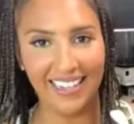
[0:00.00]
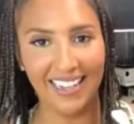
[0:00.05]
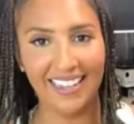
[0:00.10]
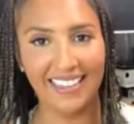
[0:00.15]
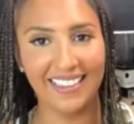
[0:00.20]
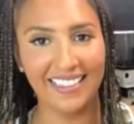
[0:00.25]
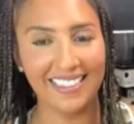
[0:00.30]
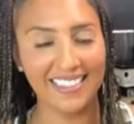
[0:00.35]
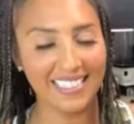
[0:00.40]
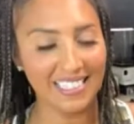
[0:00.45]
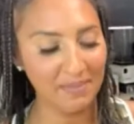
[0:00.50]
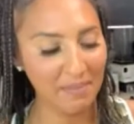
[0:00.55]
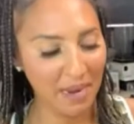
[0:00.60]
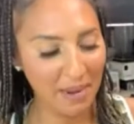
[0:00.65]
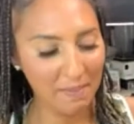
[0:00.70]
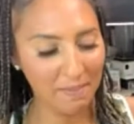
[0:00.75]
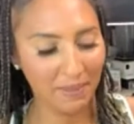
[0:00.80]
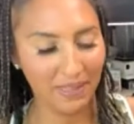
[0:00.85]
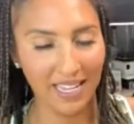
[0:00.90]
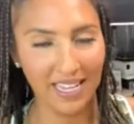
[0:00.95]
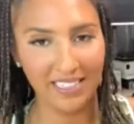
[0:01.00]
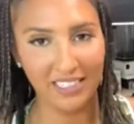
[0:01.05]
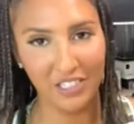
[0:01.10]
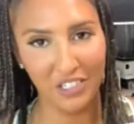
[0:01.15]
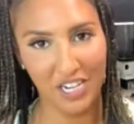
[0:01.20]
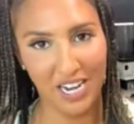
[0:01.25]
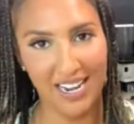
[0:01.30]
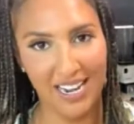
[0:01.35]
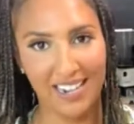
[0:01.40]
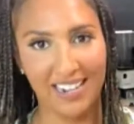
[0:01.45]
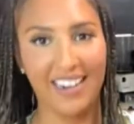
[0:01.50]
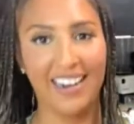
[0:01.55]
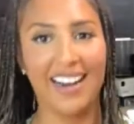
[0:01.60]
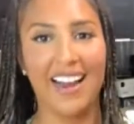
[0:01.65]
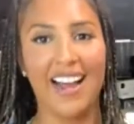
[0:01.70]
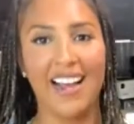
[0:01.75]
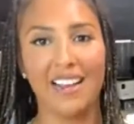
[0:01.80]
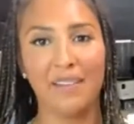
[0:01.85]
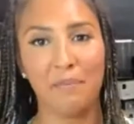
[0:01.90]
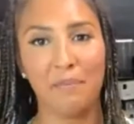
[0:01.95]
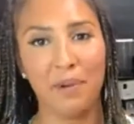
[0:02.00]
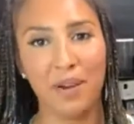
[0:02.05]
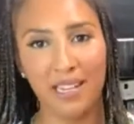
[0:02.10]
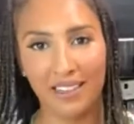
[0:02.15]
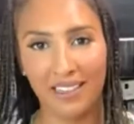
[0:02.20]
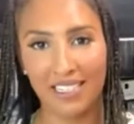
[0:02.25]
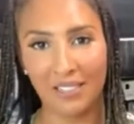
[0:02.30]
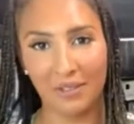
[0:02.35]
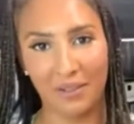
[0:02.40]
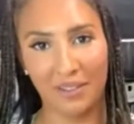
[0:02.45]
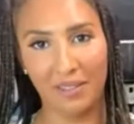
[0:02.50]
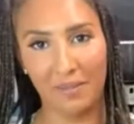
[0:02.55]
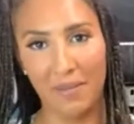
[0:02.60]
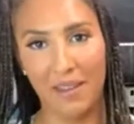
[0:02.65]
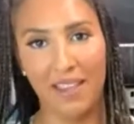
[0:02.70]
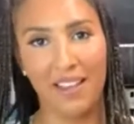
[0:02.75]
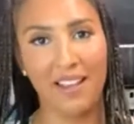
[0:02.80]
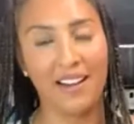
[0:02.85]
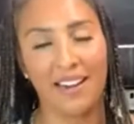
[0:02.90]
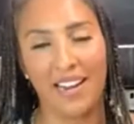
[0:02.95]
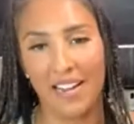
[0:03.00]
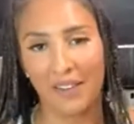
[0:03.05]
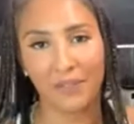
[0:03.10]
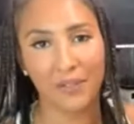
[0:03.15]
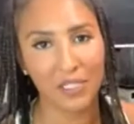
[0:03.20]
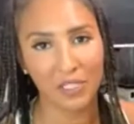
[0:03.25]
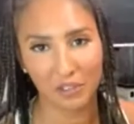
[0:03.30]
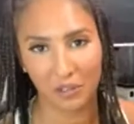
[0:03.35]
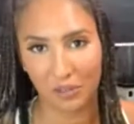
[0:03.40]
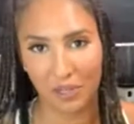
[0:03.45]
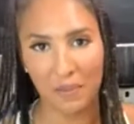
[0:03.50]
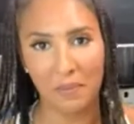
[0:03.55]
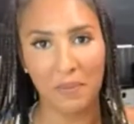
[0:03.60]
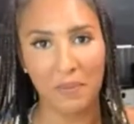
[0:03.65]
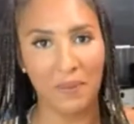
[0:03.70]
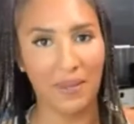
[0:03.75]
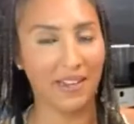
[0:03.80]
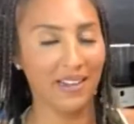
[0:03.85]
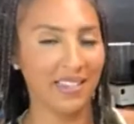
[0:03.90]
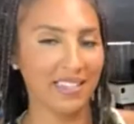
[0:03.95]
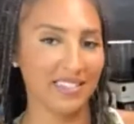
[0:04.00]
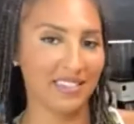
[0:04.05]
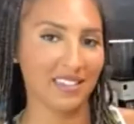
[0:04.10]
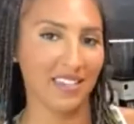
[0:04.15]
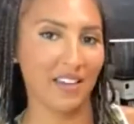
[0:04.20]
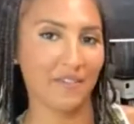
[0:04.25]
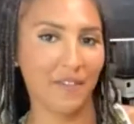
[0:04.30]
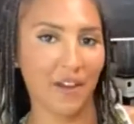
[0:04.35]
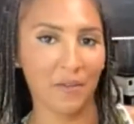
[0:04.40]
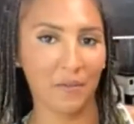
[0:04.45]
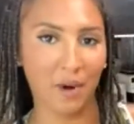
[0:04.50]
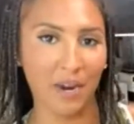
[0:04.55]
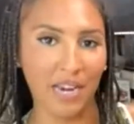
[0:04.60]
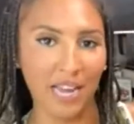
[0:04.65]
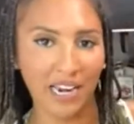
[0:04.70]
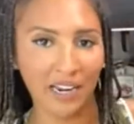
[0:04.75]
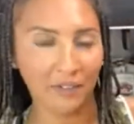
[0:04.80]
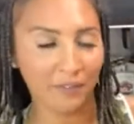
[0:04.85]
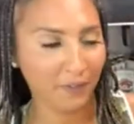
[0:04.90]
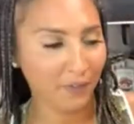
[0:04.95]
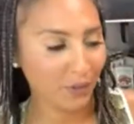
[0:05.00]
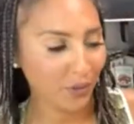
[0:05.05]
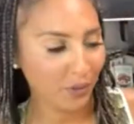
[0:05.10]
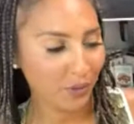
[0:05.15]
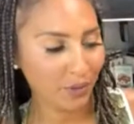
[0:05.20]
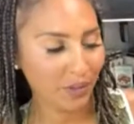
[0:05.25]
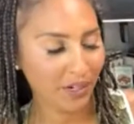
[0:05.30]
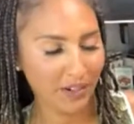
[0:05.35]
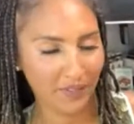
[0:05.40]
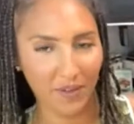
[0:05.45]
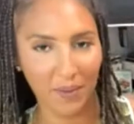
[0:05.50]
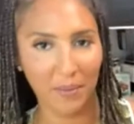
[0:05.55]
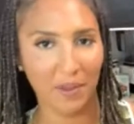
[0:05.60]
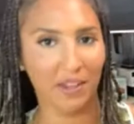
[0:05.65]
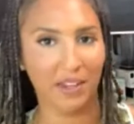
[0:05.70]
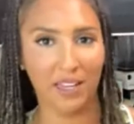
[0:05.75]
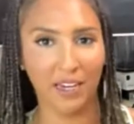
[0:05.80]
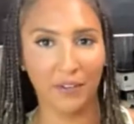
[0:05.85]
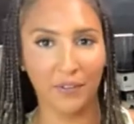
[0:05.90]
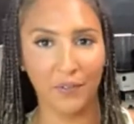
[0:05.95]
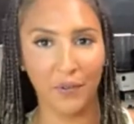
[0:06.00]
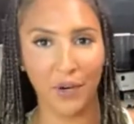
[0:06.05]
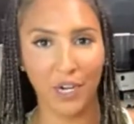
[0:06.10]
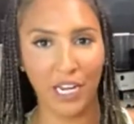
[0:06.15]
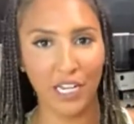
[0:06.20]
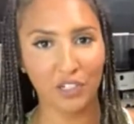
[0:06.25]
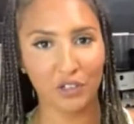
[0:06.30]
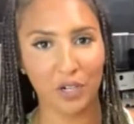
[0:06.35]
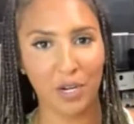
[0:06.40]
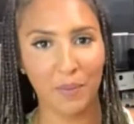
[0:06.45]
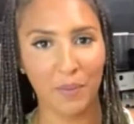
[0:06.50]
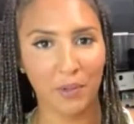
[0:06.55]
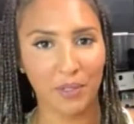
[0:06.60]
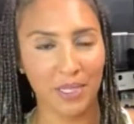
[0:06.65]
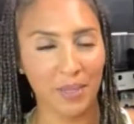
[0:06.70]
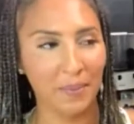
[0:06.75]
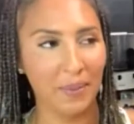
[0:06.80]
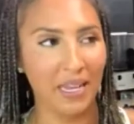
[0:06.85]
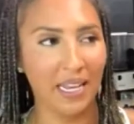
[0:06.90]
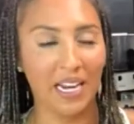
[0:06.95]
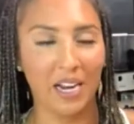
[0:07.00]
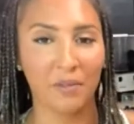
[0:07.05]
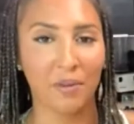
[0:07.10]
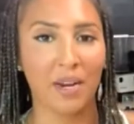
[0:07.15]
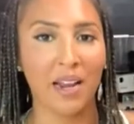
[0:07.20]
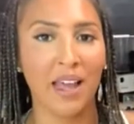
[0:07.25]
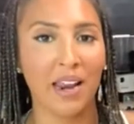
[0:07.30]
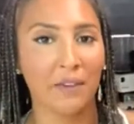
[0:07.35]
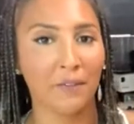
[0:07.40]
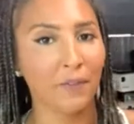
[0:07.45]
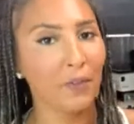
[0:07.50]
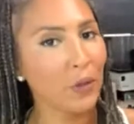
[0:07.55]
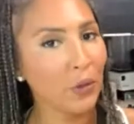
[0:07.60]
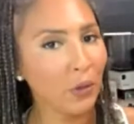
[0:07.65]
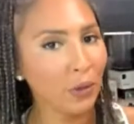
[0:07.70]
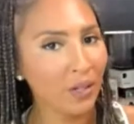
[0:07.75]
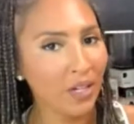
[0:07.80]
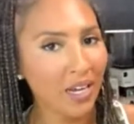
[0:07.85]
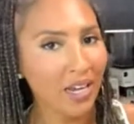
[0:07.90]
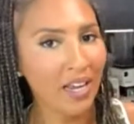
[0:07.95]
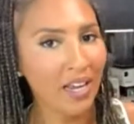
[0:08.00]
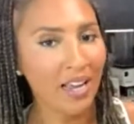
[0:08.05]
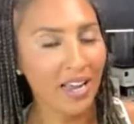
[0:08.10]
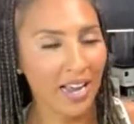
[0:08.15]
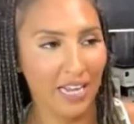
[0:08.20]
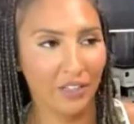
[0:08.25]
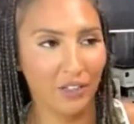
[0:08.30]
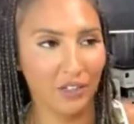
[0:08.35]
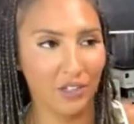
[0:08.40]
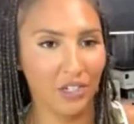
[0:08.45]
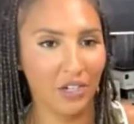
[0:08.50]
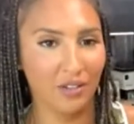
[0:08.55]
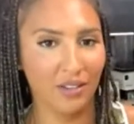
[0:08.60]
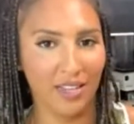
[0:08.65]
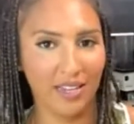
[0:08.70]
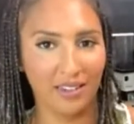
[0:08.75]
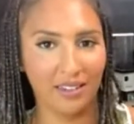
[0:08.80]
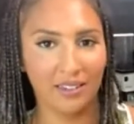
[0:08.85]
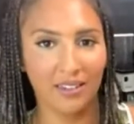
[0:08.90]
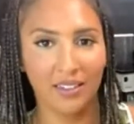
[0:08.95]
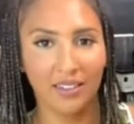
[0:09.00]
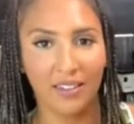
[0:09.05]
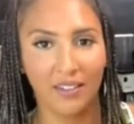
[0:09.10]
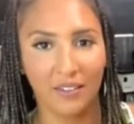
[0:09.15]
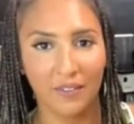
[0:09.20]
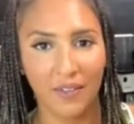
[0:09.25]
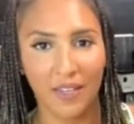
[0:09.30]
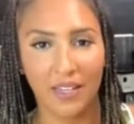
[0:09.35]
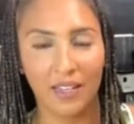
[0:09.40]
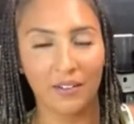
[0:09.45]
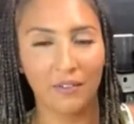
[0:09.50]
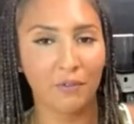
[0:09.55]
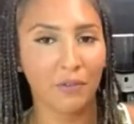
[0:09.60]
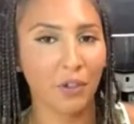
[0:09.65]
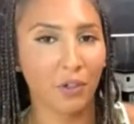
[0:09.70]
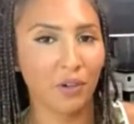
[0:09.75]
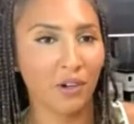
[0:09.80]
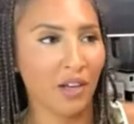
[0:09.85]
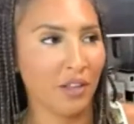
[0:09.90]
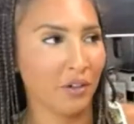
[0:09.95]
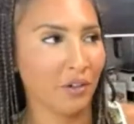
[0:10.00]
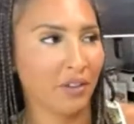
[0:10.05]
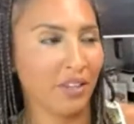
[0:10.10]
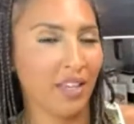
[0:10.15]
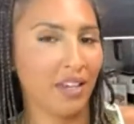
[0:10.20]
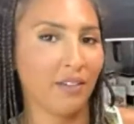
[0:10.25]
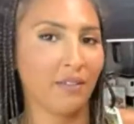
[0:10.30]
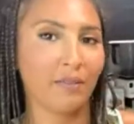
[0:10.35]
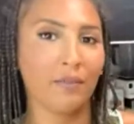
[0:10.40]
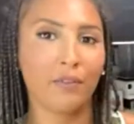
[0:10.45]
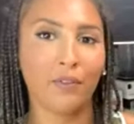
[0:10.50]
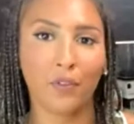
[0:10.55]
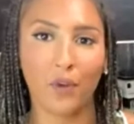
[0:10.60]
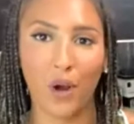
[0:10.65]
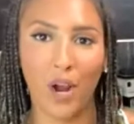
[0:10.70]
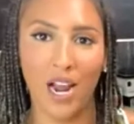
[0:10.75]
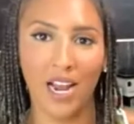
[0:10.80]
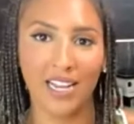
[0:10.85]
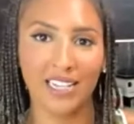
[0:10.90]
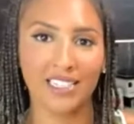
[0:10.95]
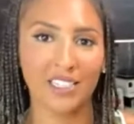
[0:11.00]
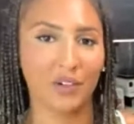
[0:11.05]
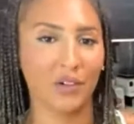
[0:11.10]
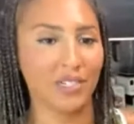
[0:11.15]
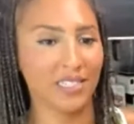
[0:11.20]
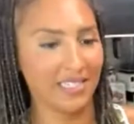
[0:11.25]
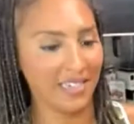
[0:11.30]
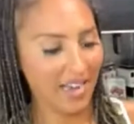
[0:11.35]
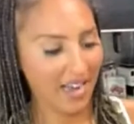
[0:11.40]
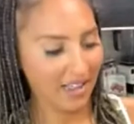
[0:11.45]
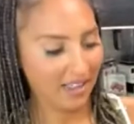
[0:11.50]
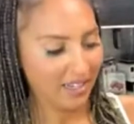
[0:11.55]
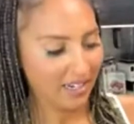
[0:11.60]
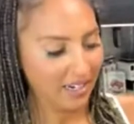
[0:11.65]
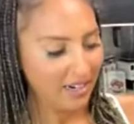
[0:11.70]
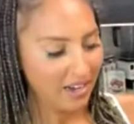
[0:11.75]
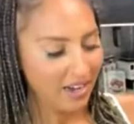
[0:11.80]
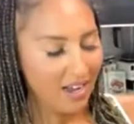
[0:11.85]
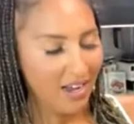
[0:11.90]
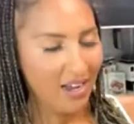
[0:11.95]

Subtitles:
Yeah, this is my blend jet, and I bring this with me because if I run out of food, if I'm like on a 4-day trip or something and I run out of food and there's no like vegan food other than fries or salad,